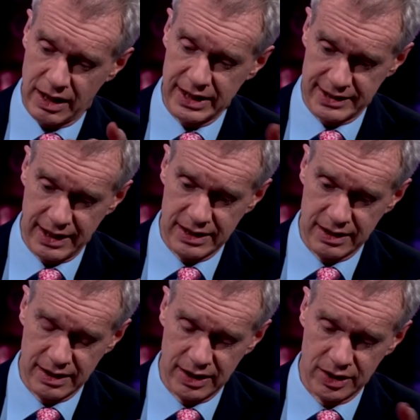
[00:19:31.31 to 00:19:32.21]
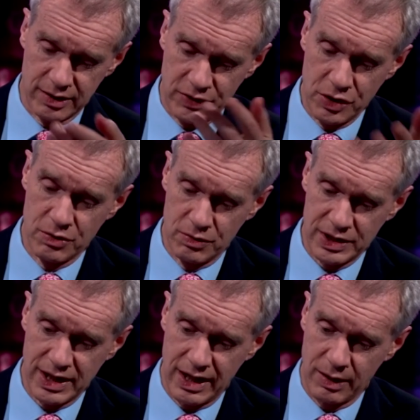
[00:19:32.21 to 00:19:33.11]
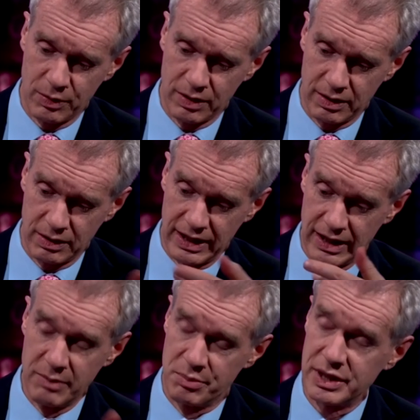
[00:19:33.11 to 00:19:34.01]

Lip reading: I cited earlier of you saying in